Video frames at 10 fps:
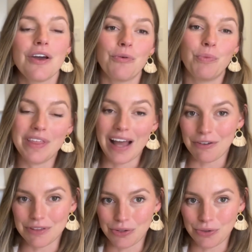without
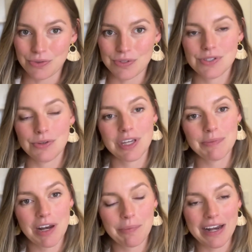the gluten. So keep
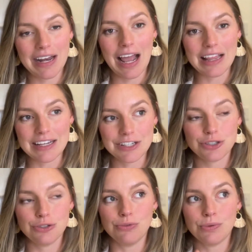that in mind. I like
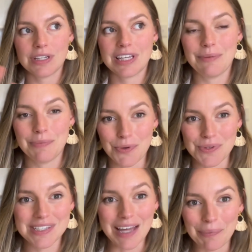to keep those
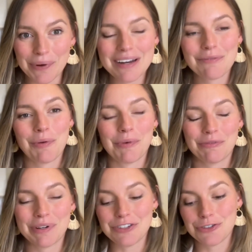separate when we're
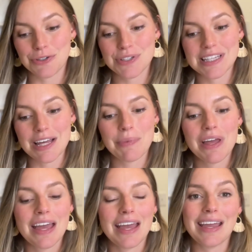reintroducing them
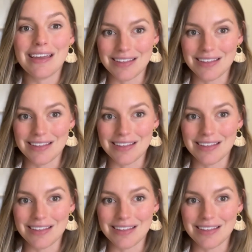in the